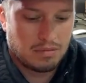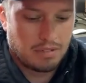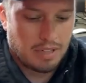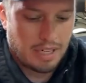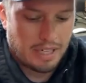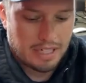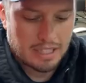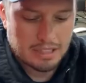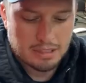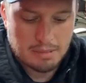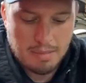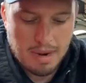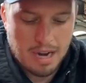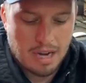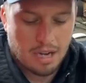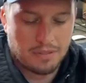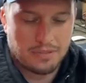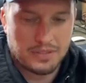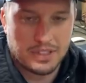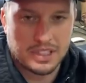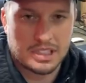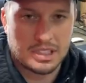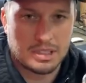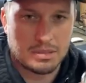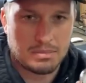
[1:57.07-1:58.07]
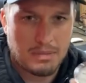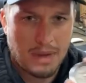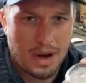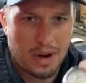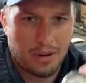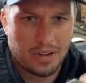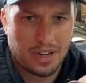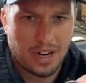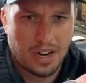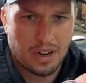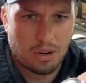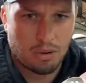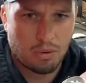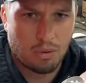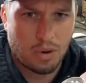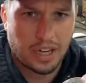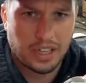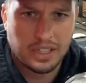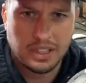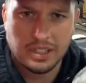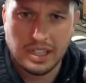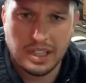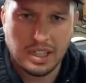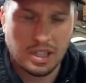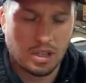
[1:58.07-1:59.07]
it doesn't matter if this is mounted on a
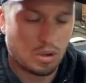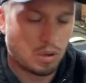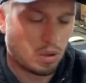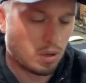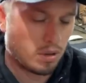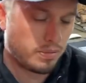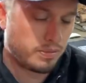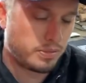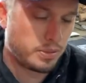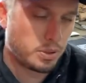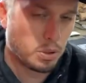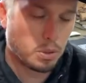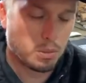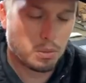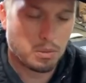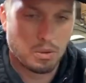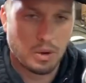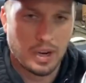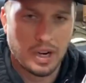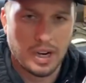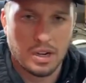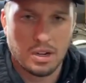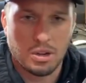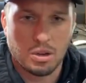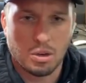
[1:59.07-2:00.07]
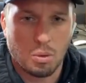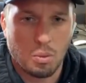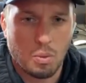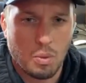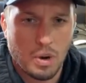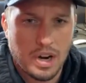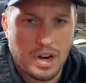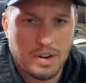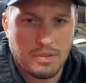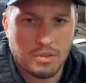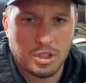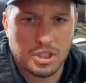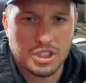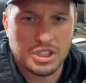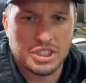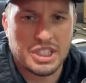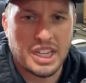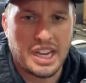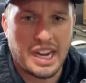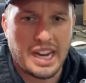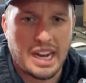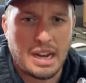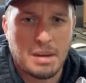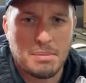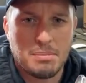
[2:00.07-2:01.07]
regulator or a fuel rail or whatever, just the
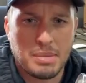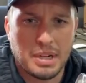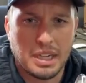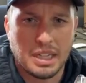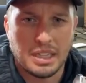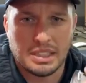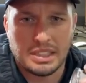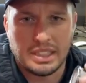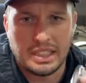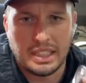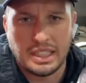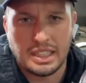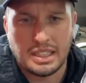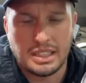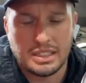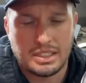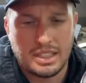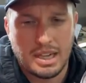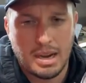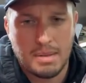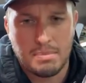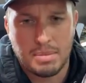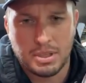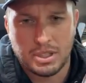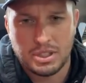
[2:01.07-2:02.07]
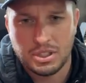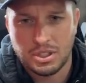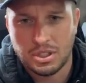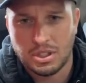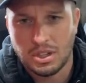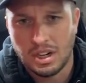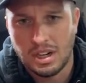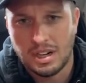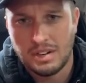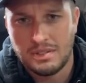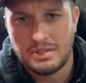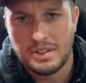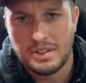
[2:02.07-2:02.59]
ambient temperature of the